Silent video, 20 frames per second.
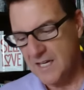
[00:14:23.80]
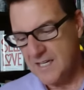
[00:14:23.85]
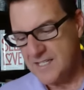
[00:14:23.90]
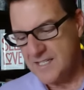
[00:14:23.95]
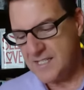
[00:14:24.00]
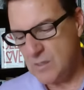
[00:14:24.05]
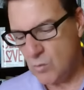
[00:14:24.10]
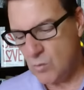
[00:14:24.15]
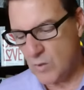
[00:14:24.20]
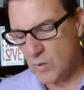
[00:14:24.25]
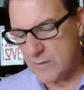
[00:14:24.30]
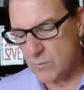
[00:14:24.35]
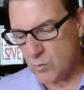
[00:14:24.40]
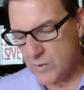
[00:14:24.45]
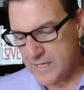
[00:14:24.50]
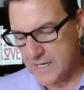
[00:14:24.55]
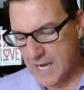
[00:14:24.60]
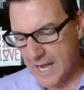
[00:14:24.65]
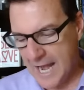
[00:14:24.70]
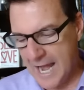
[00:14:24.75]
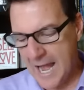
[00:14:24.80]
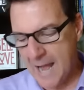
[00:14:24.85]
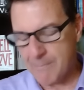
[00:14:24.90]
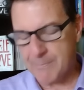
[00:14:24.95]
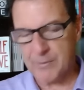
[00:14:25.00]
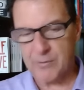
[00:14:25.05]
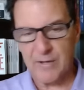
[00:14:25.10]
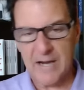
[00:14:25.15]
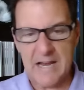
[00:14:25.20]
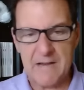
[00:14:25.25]
See, when we
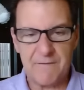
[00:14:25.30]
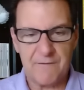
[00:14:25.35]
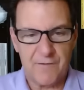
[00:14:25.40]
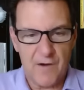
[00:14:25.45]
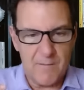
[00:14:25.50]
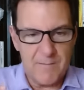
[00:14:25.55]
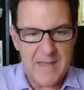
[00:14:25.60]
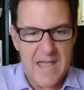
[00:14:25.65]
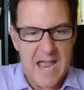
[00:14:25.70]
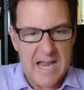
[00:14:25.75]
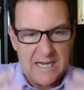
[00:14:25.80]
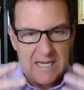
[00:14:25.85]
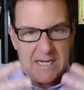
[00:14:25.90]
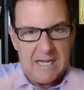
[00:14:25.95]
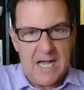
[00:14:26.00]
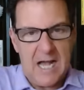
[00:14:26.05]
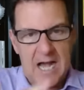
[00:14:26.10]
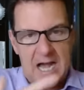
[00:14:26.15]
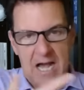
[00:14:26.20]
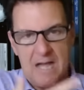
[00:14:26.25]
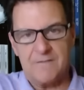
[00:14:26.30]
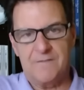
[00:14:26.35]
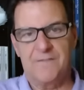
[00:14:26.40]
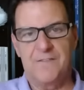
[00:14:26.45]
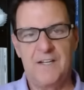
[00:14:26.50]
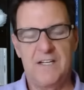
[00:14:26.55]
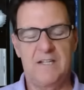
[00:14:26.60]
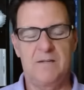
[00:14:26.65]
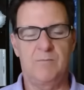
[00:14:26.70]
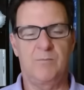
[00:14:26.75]
operate from that
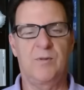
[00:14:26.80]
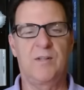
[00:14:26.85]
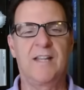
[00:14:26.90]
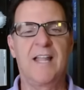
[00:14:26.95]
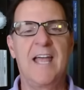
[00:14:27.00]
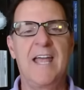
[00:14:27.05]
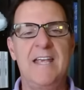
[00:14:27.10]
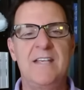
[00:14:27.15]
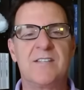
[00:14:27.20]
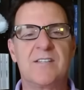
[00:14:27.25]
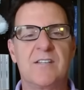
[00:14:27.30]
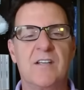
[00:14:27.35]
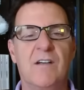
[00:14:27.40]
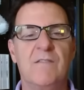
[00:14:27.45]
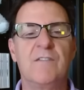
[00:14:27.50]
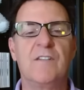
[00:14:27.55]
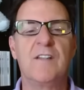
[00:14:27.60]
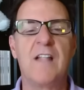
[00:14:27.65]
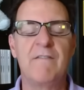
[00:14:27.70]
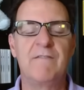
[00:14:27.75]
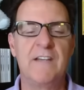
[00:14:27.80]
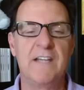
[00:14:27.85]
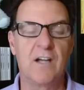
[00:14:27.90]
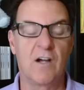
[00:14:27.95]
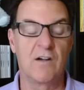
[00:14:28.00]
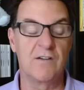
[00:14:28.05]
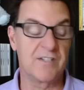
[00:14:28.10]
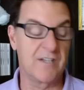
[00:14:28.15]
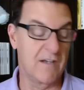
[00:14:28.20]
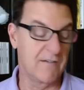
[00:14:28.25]
confident place of loving
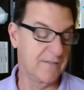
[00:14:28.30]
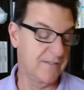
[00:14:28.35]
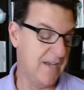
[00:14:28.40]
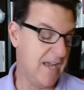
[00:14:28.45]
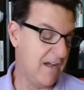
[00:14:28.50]
ourselves.